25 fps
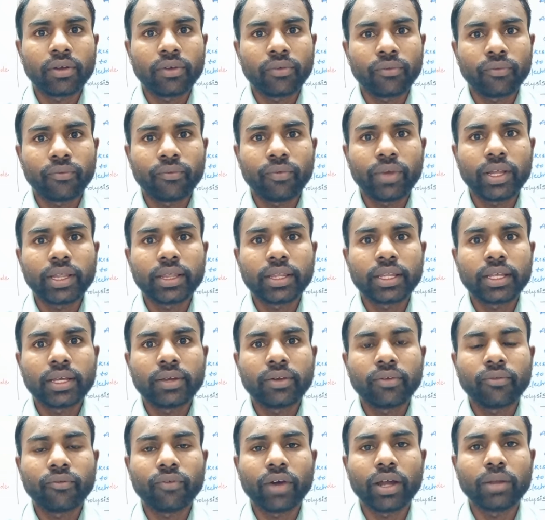with
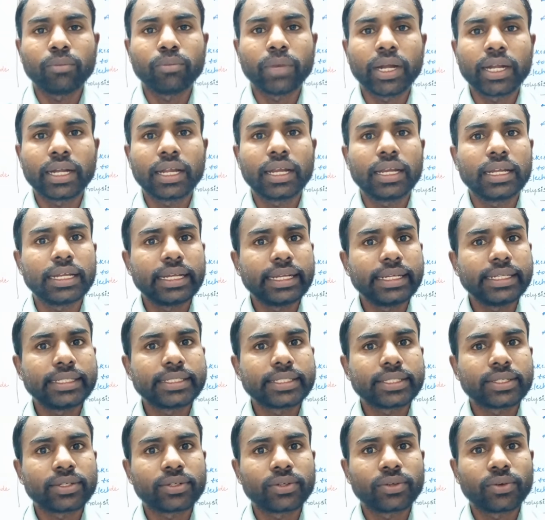one metal
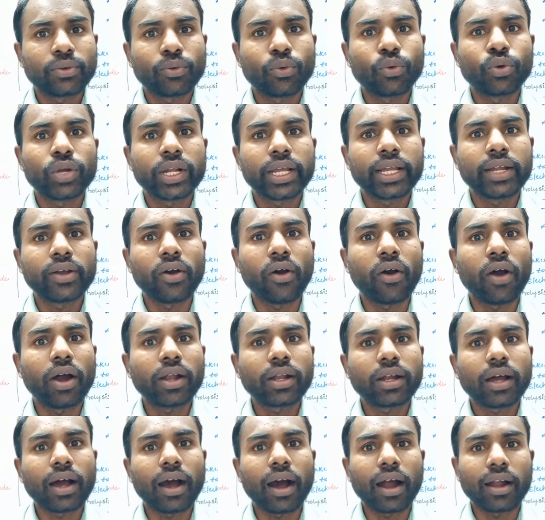is coating
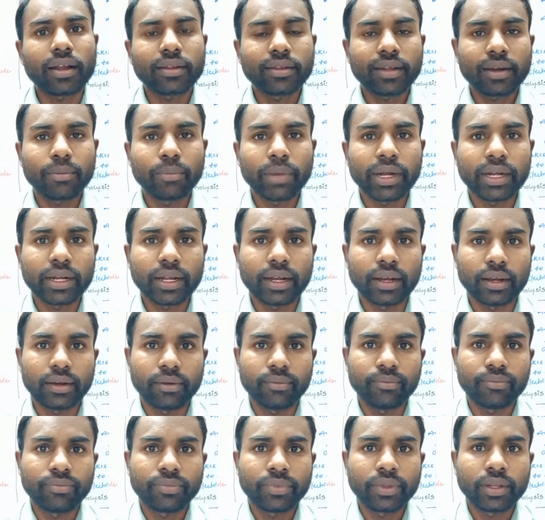on another metal.
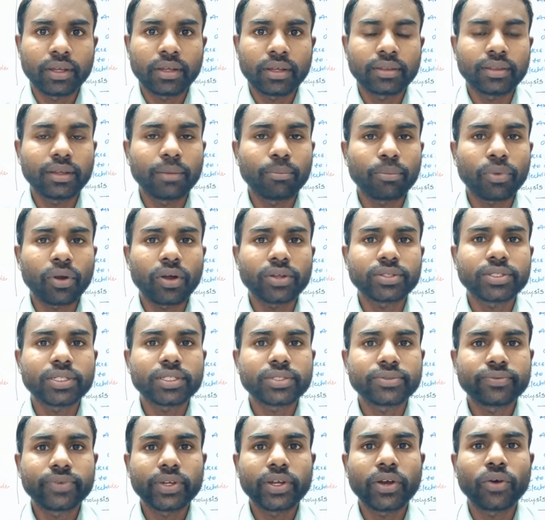The process
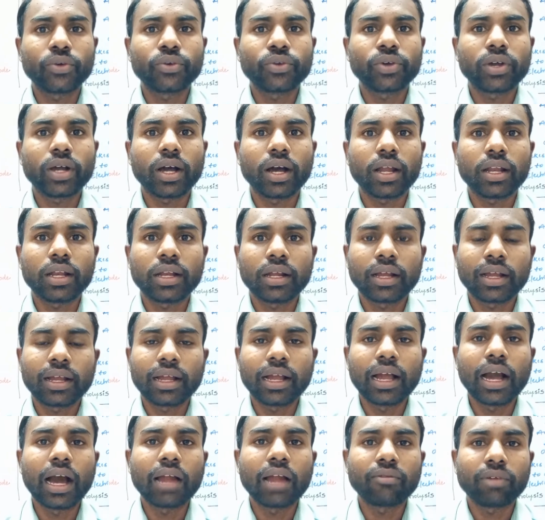we have to call
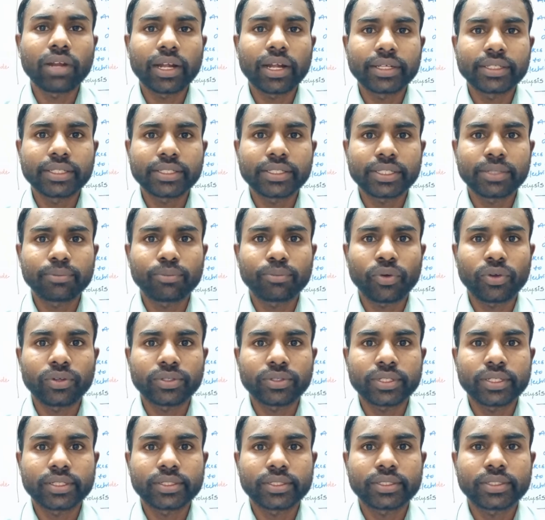galvanization
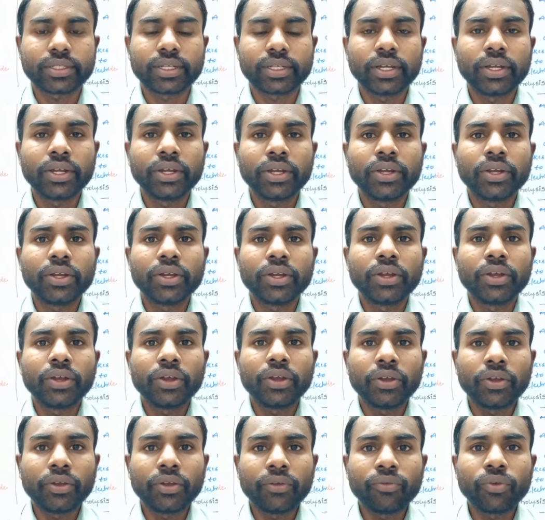process.
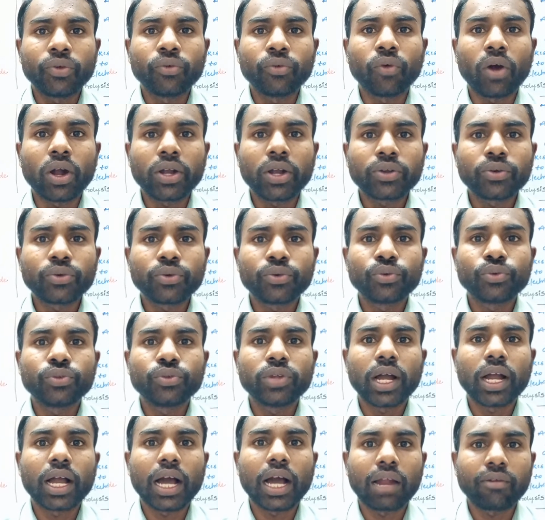If you want to do
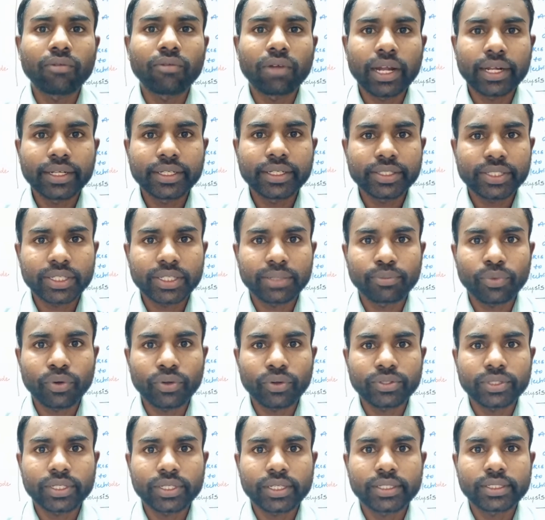the galvanization
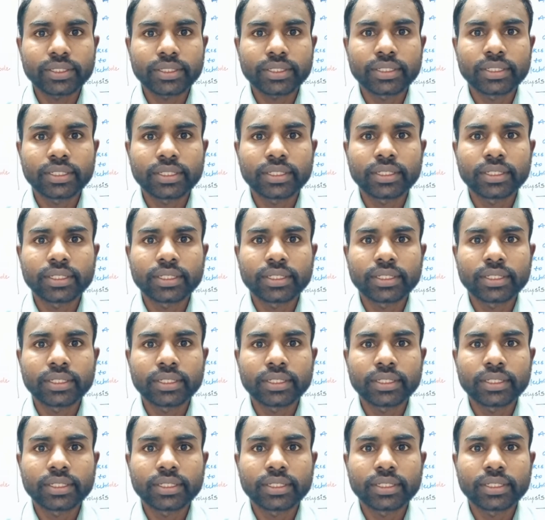process,